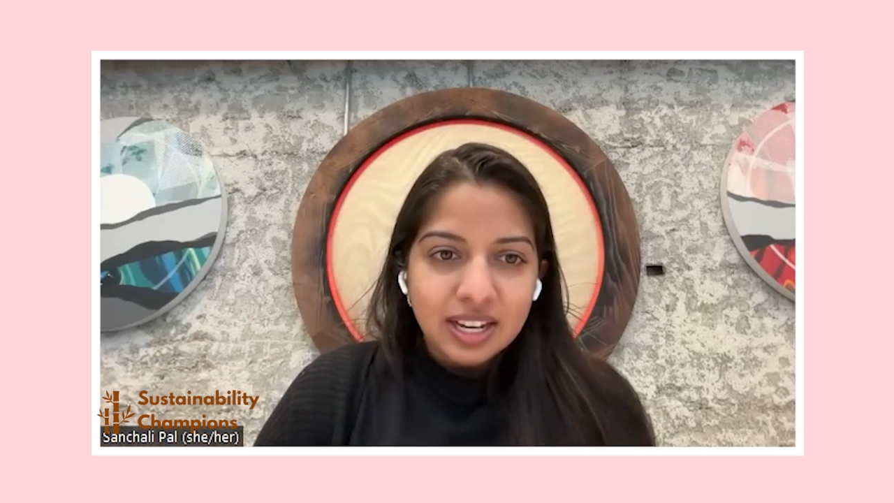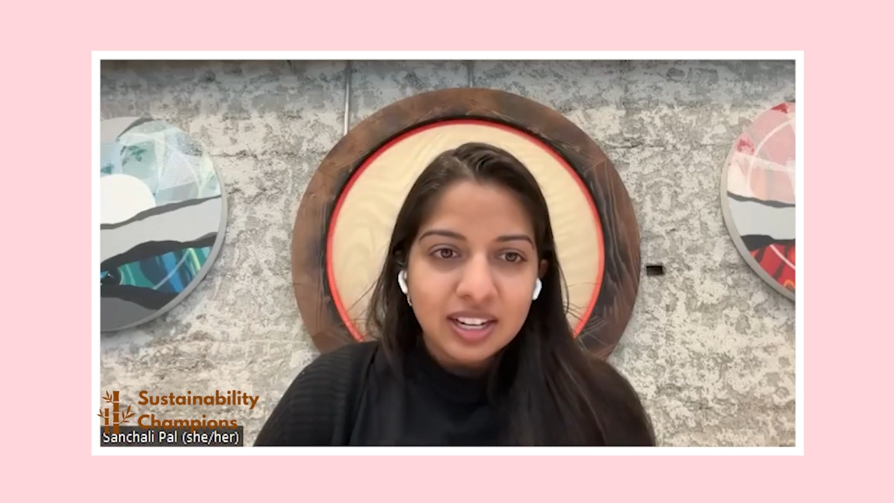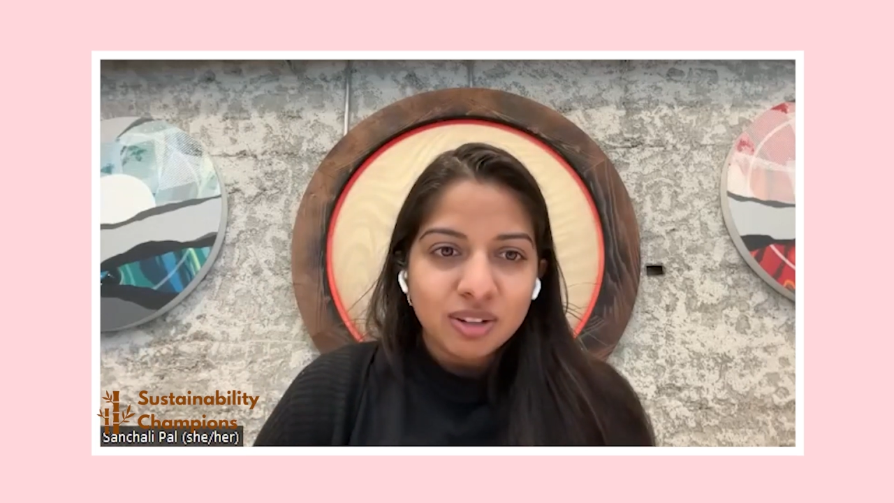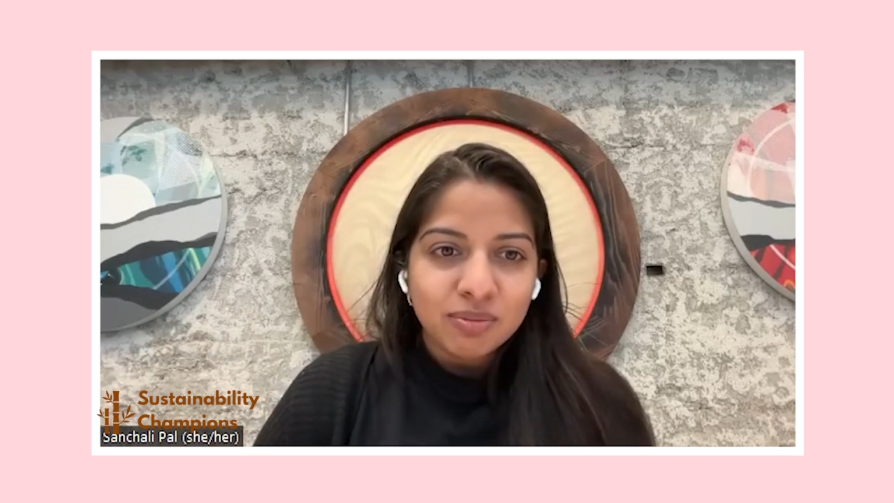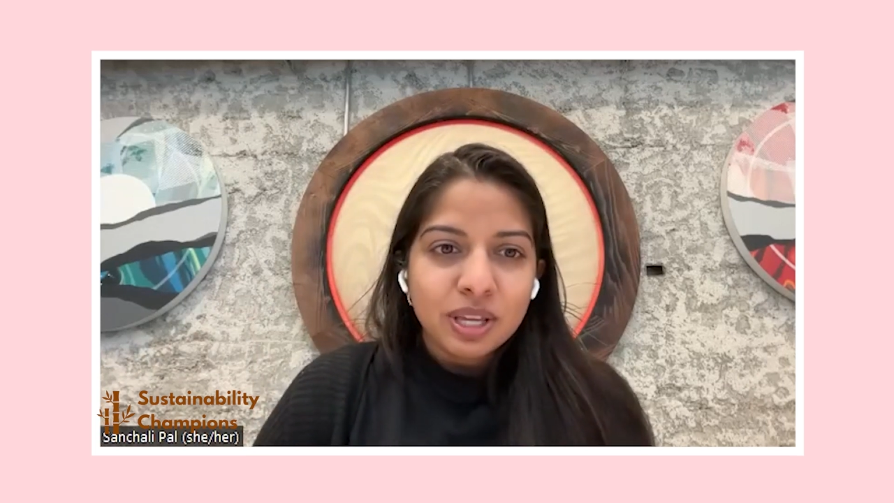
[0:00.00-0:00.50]

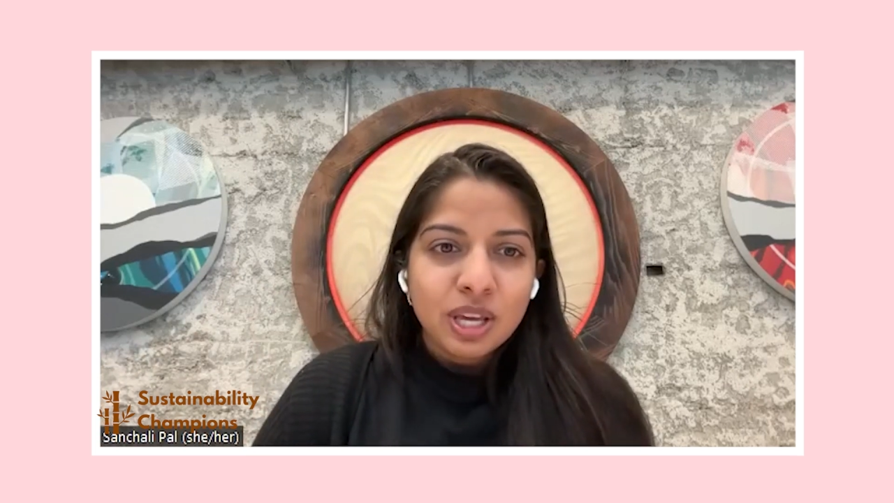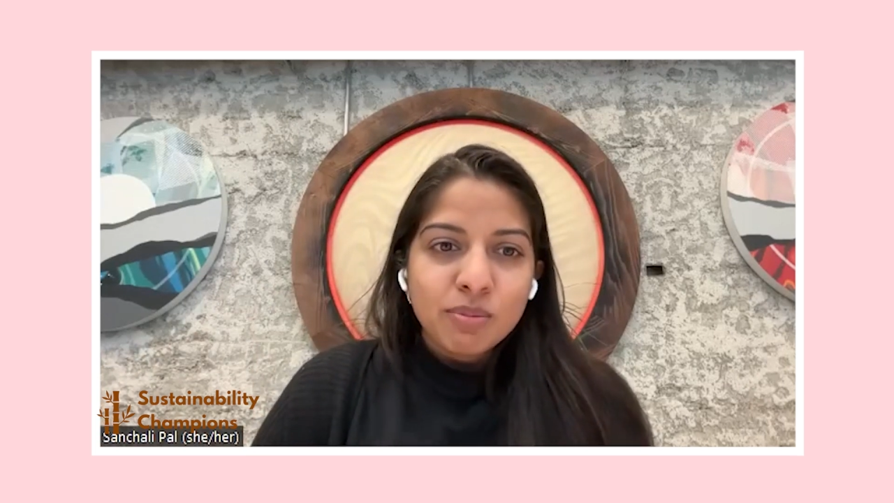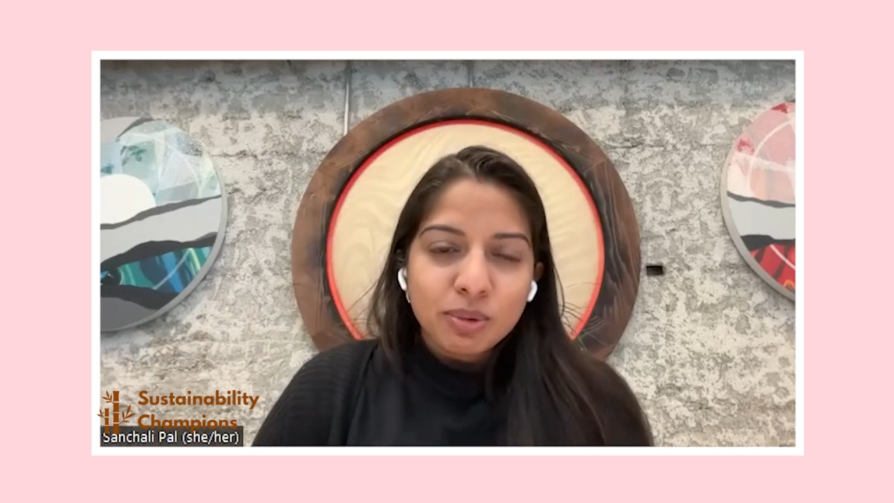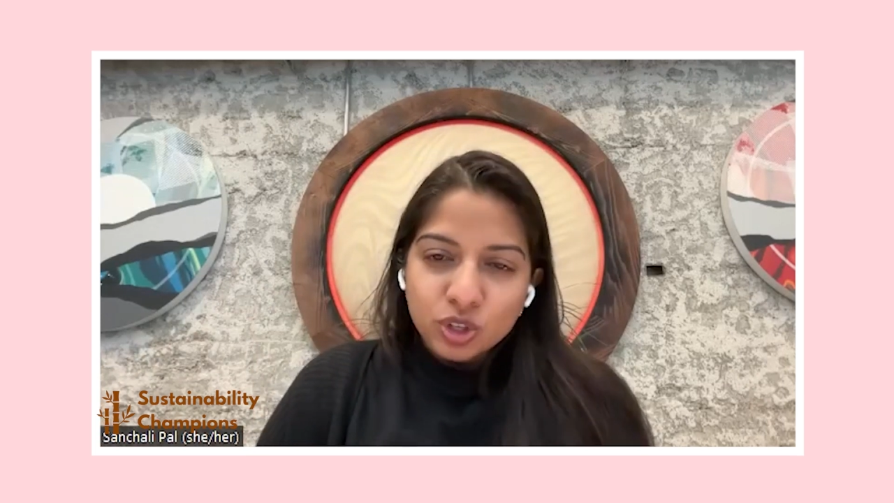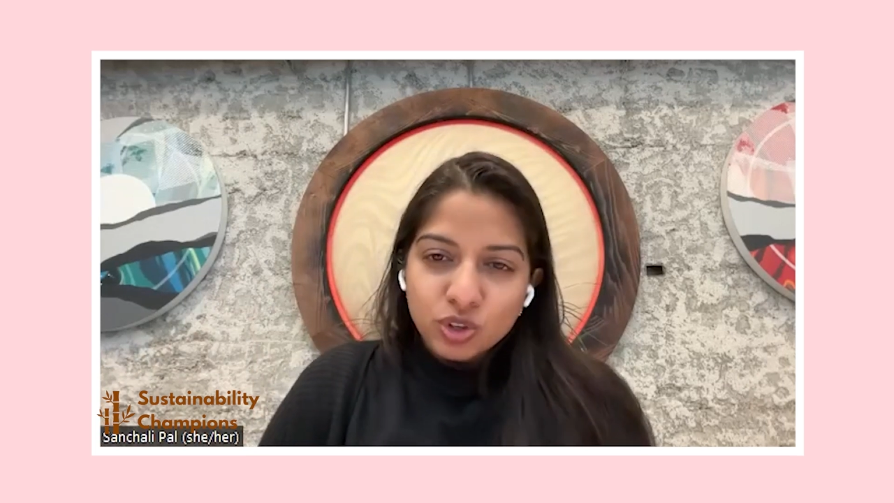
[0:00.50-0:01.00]
Um,
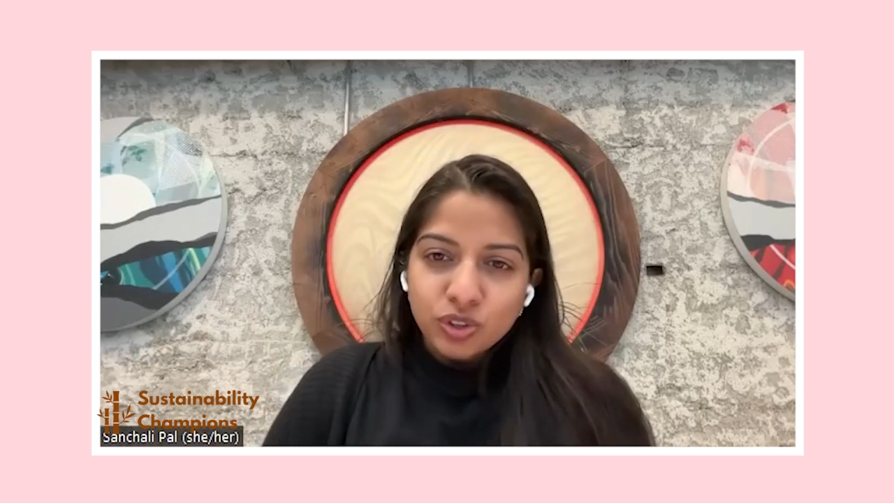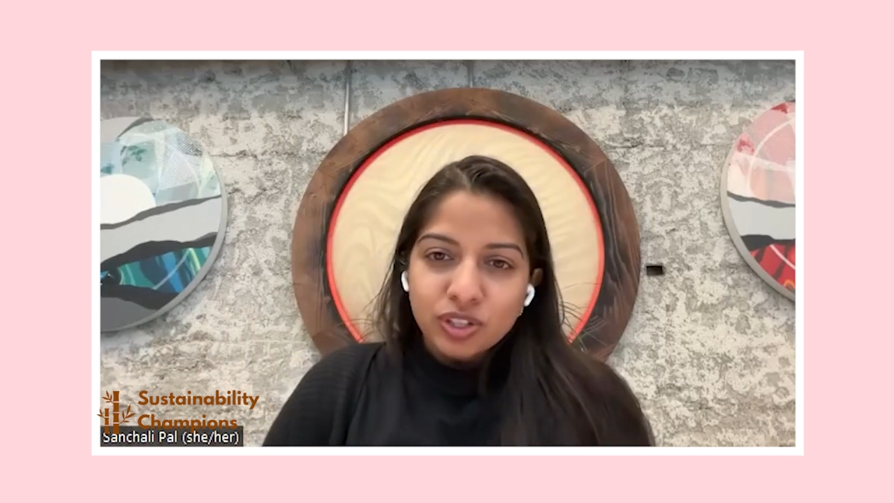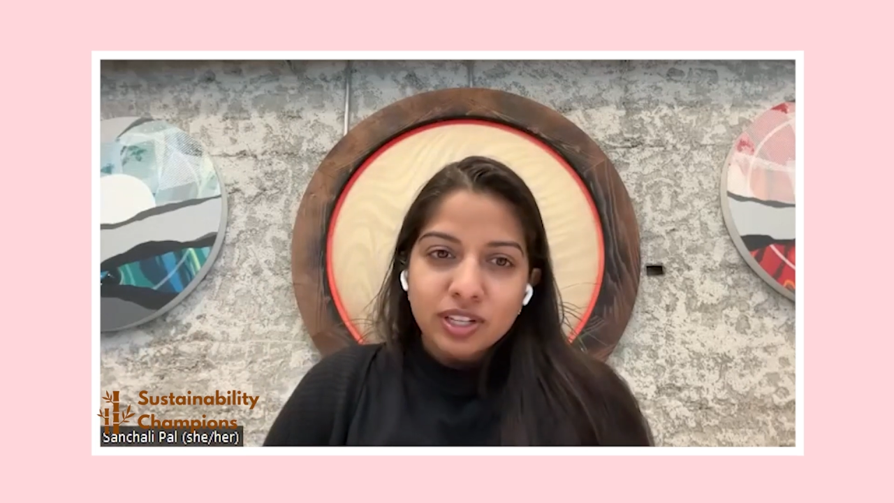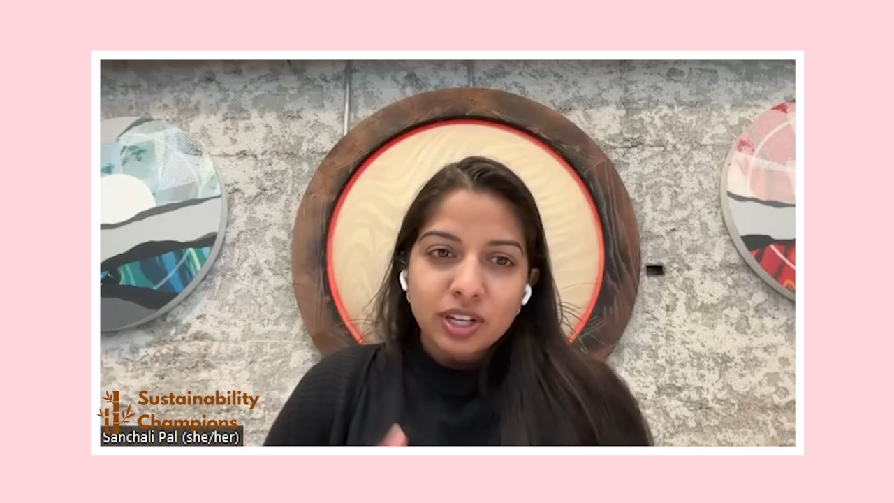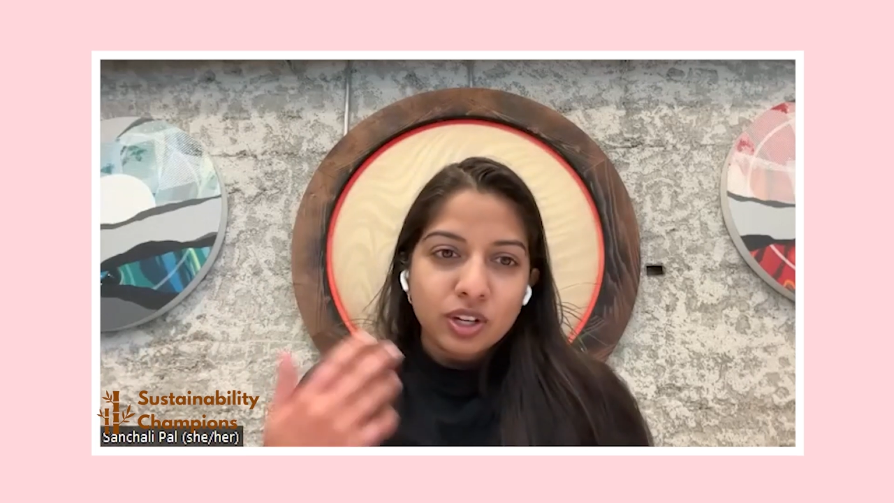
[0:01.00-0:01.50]
but the truth
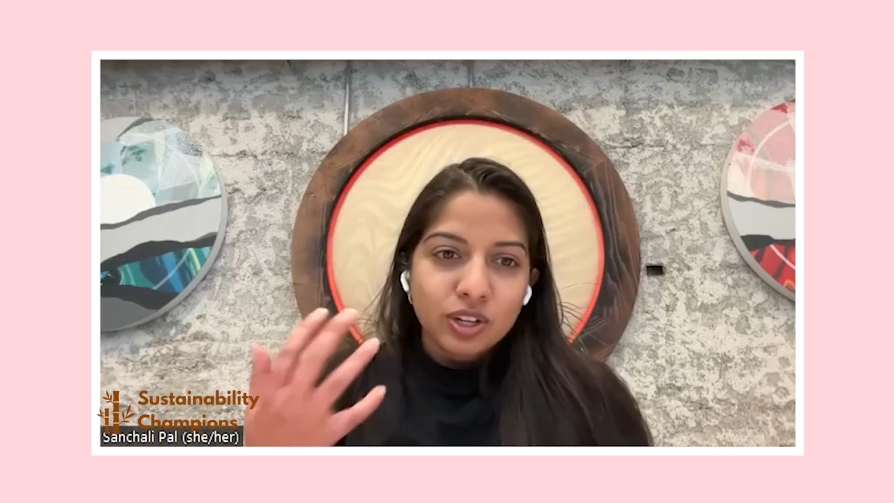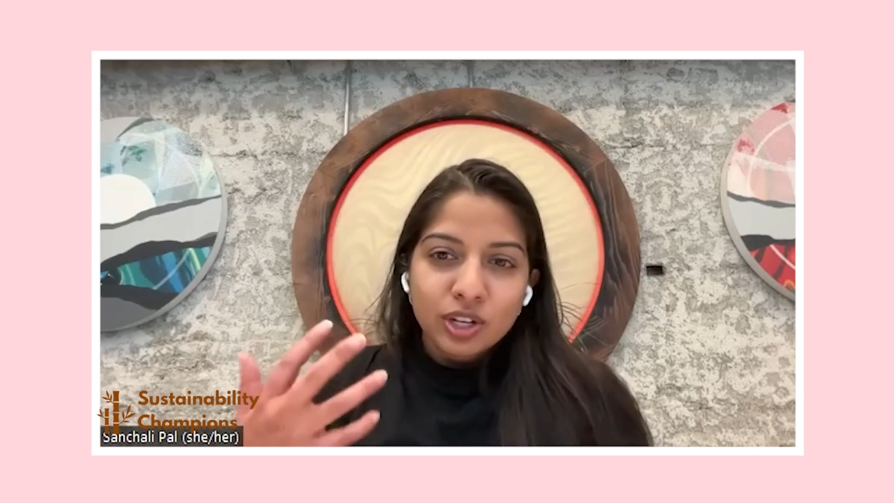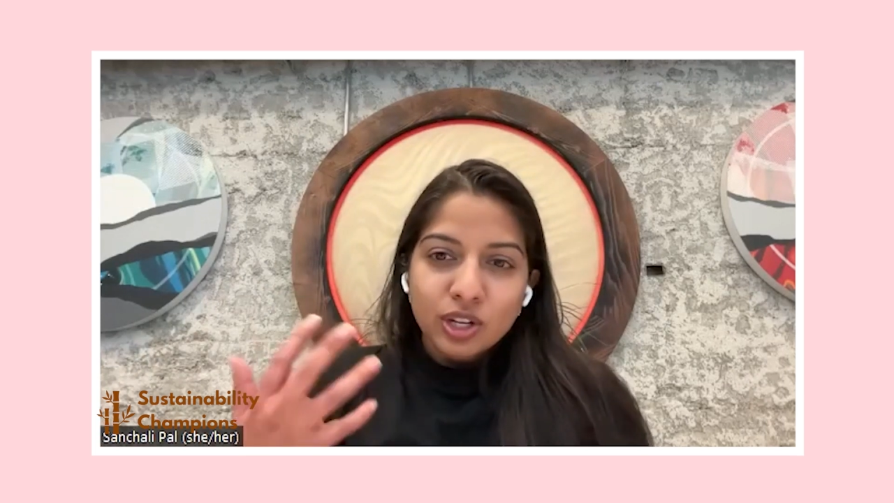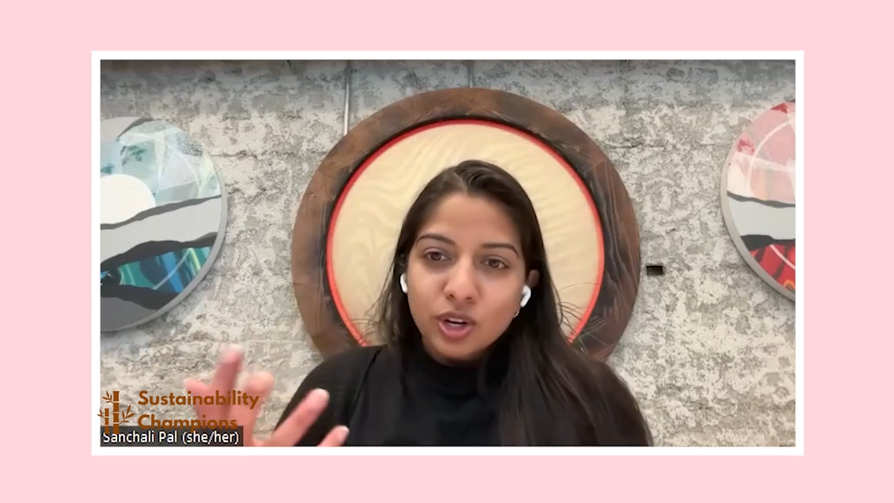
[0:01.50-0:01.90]
is, like,